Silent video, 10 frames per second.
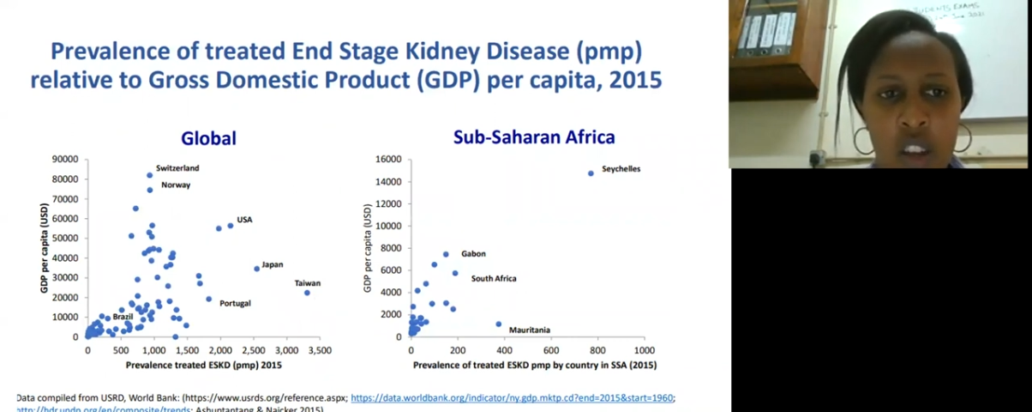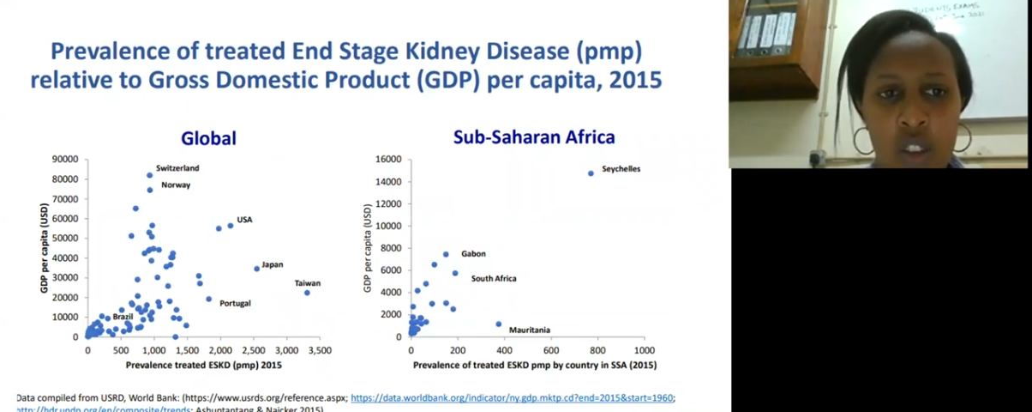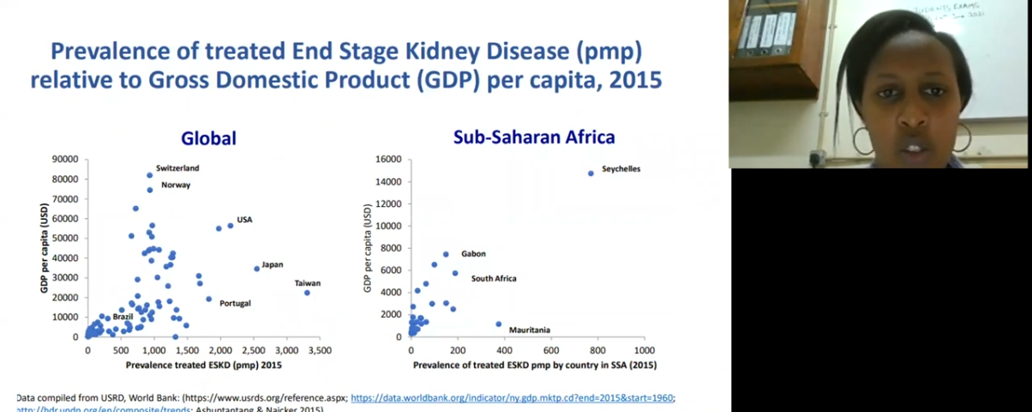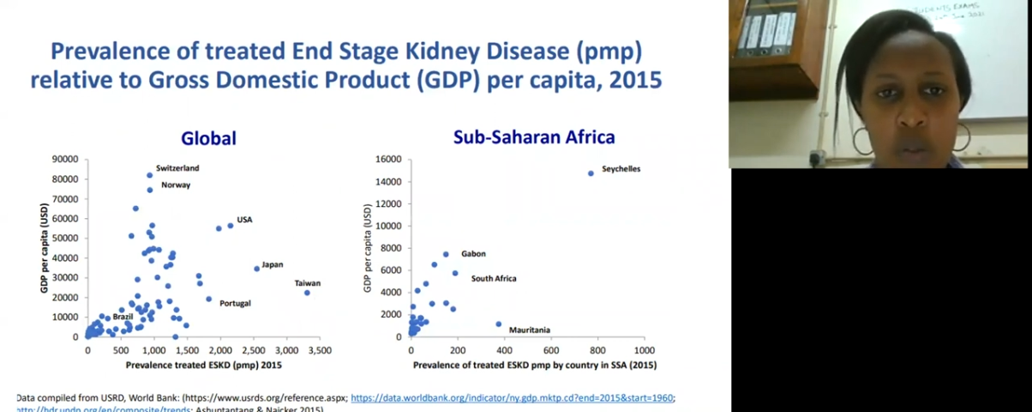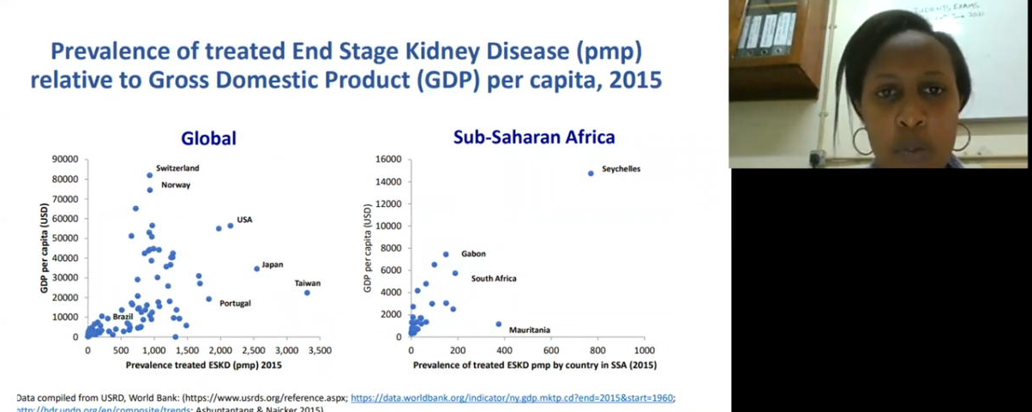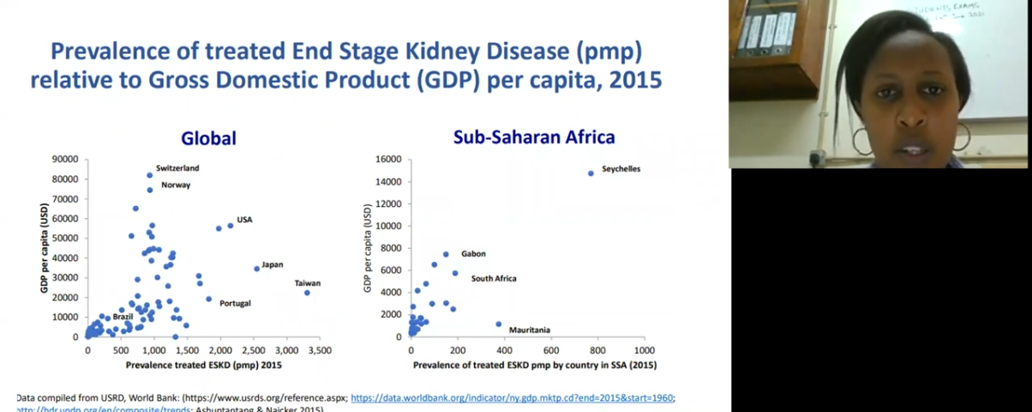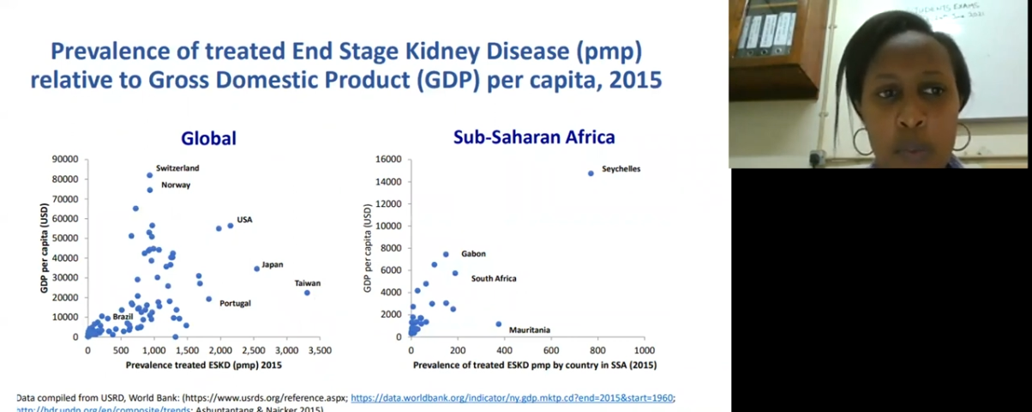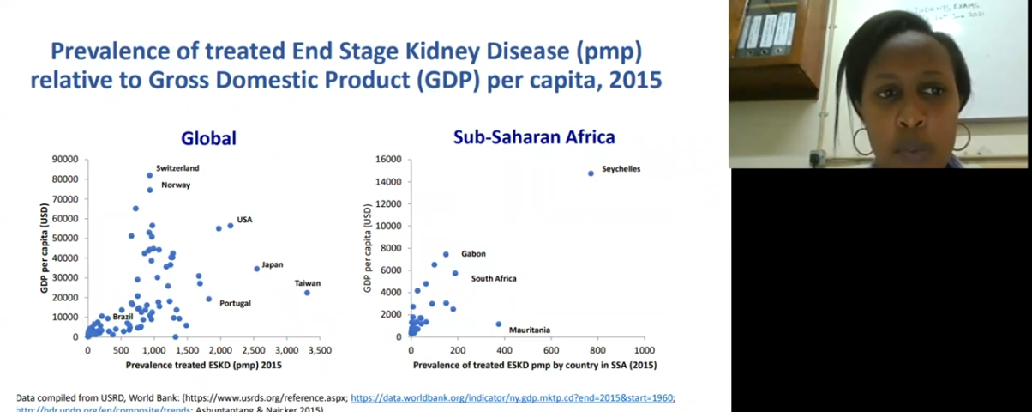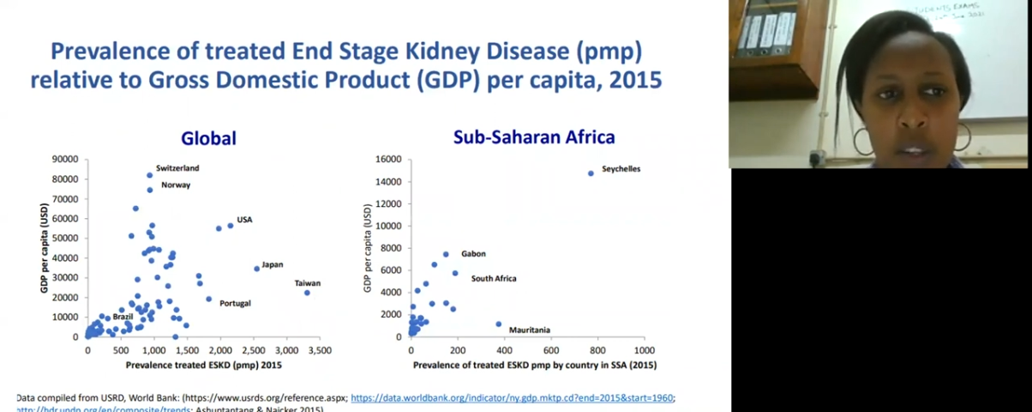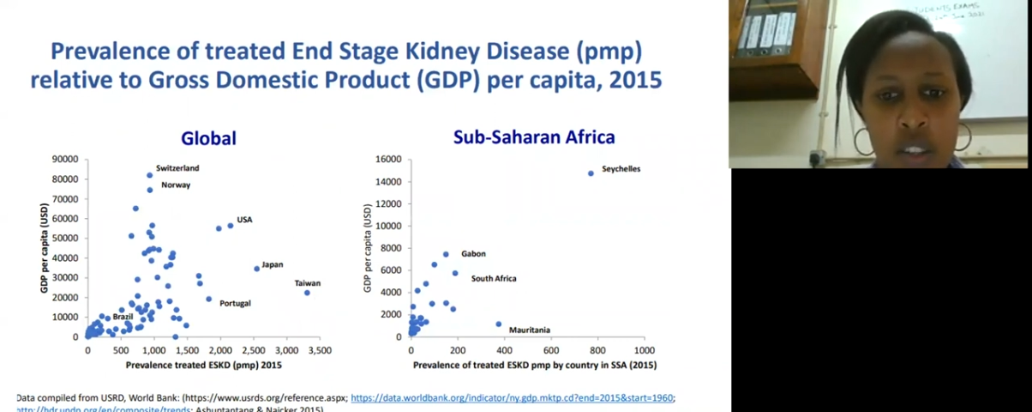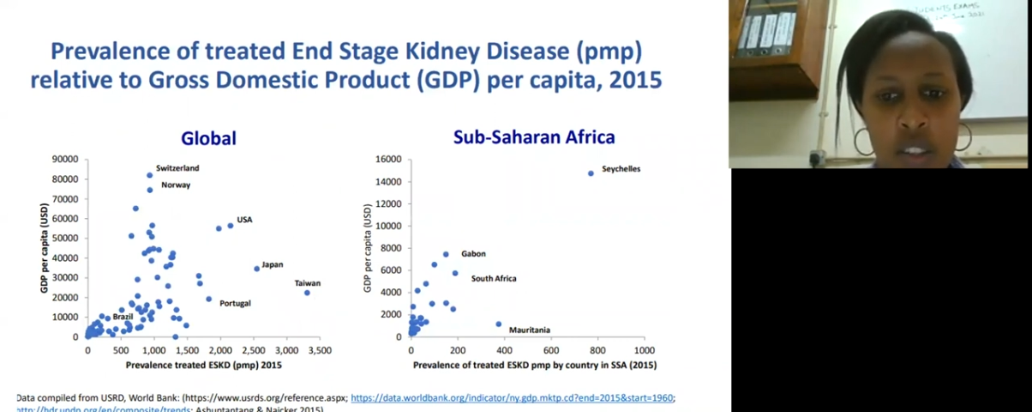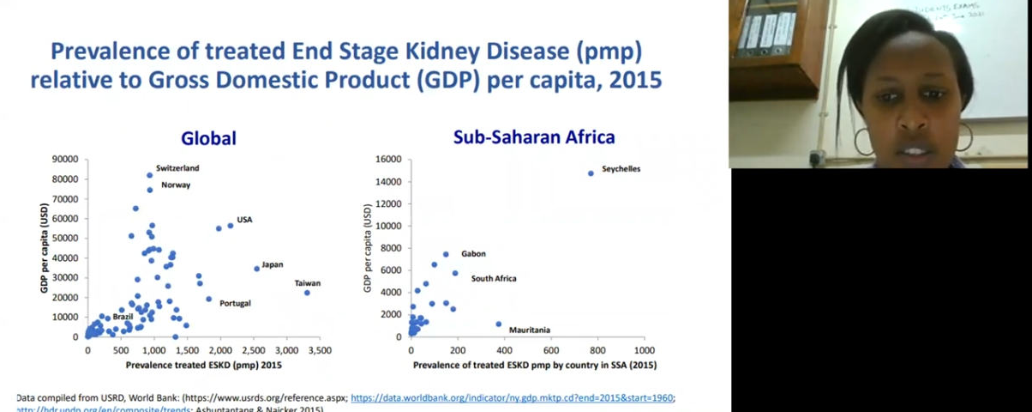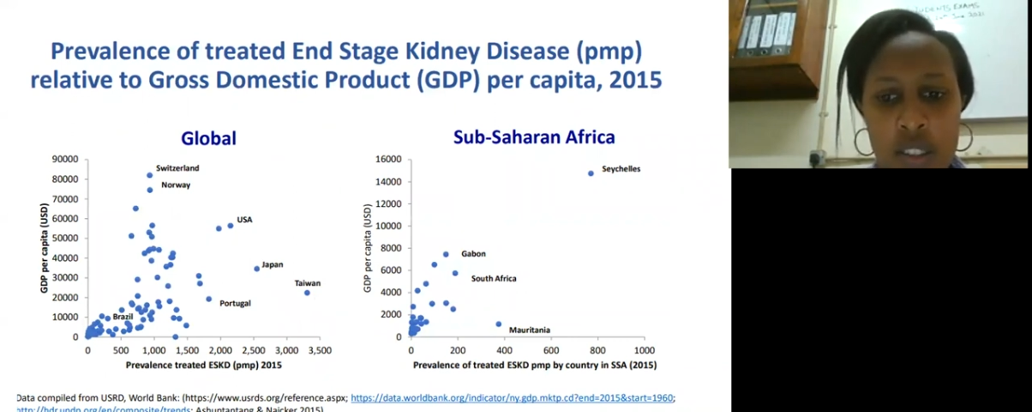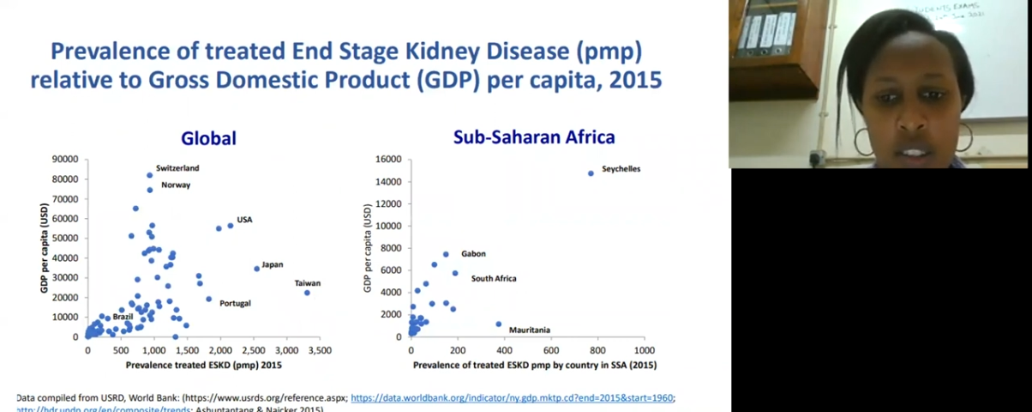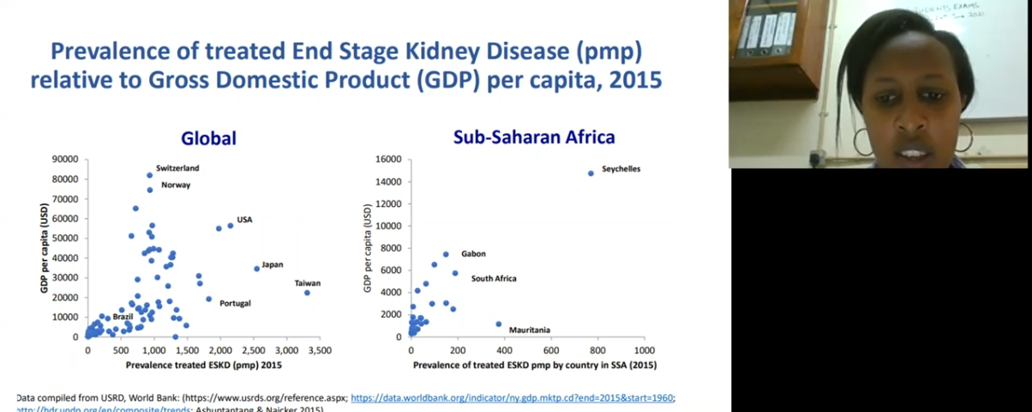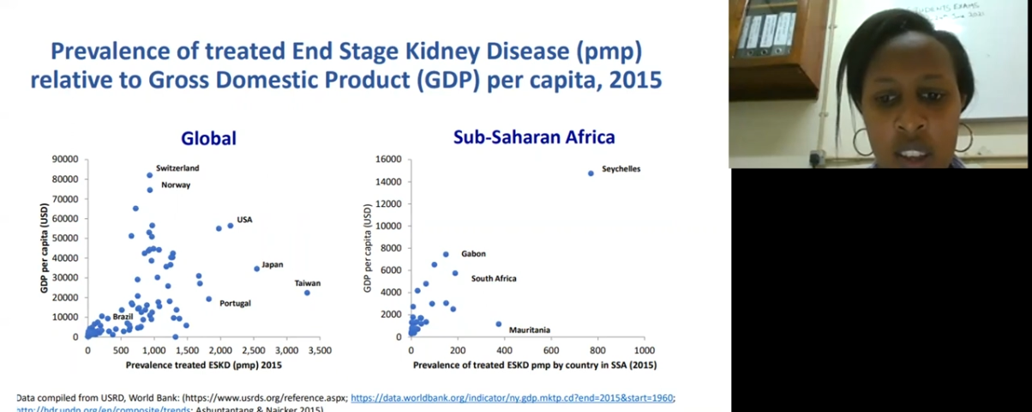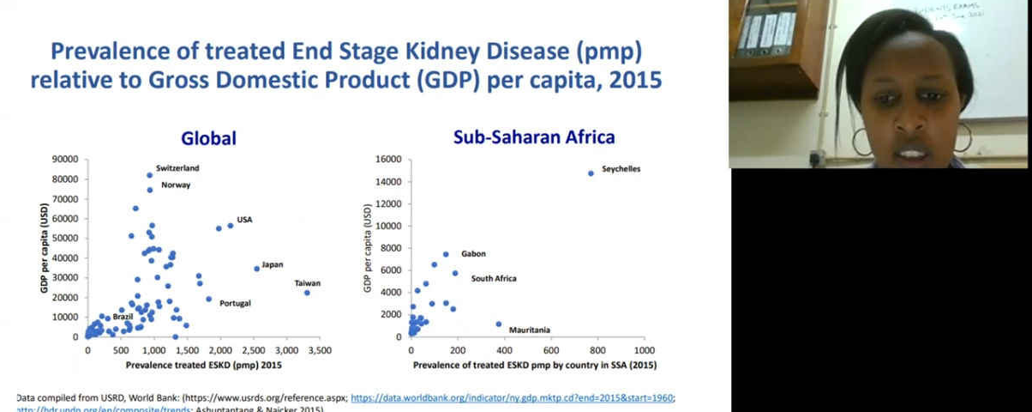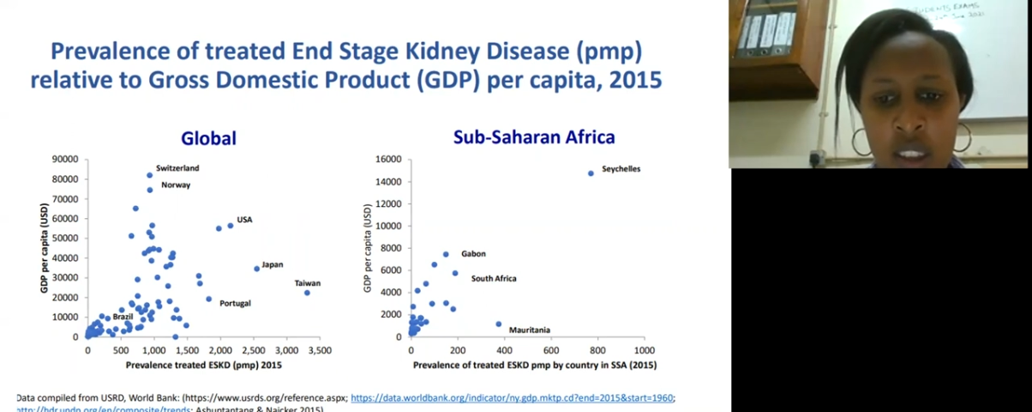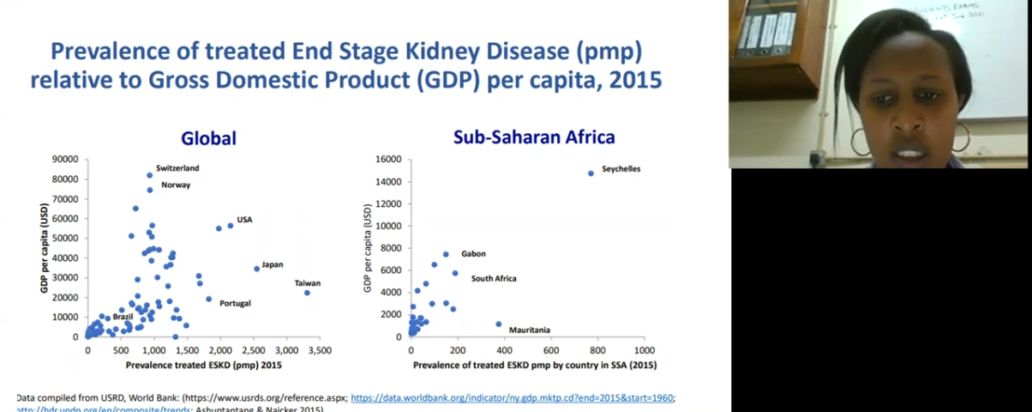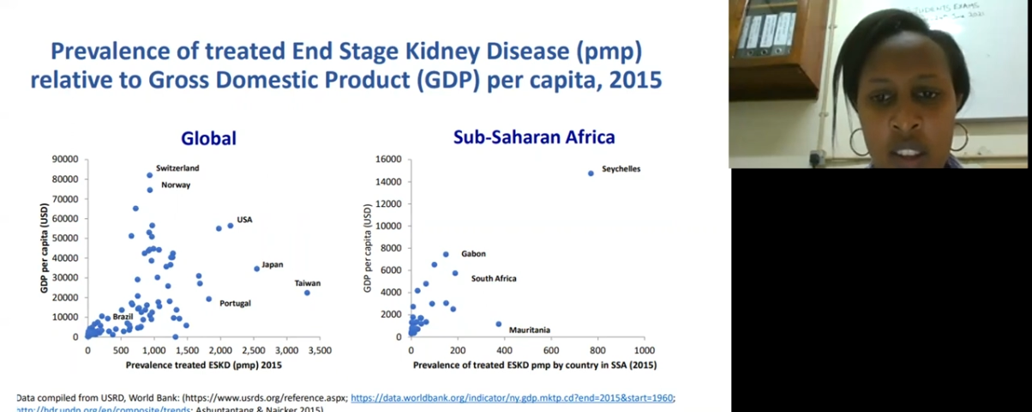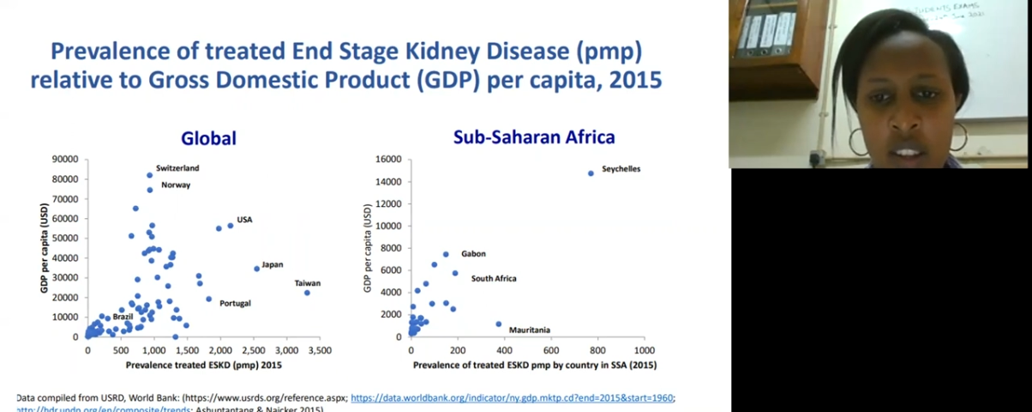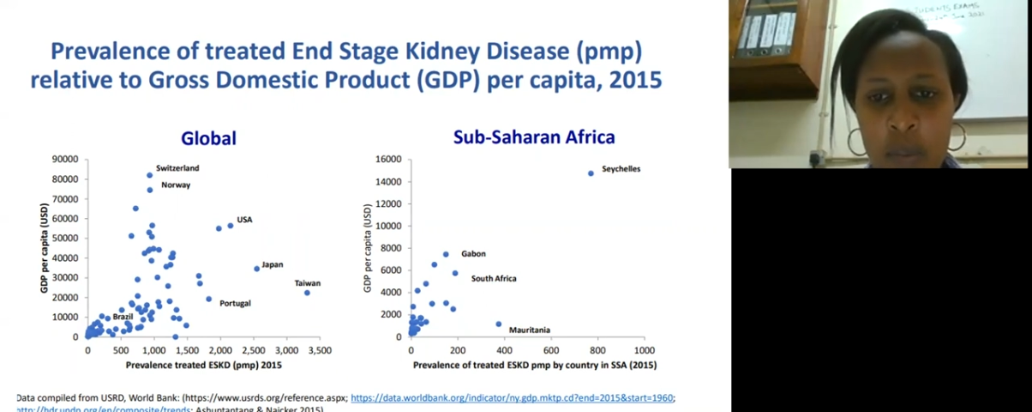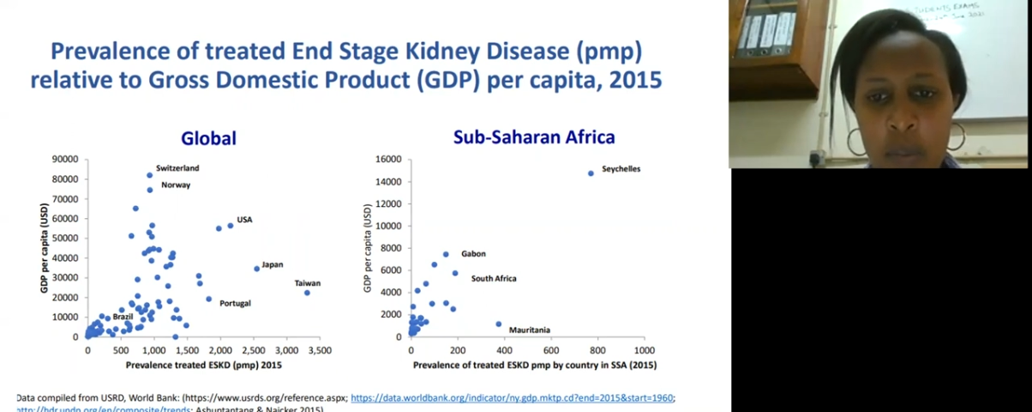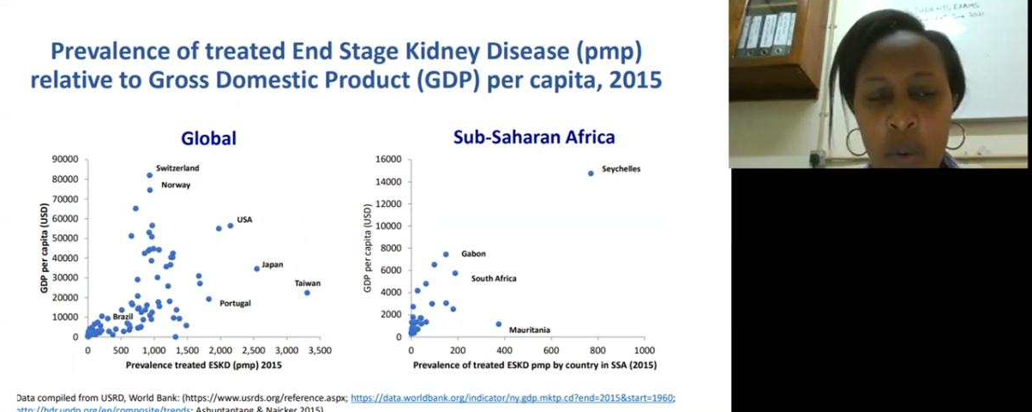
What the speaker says: not many patients end up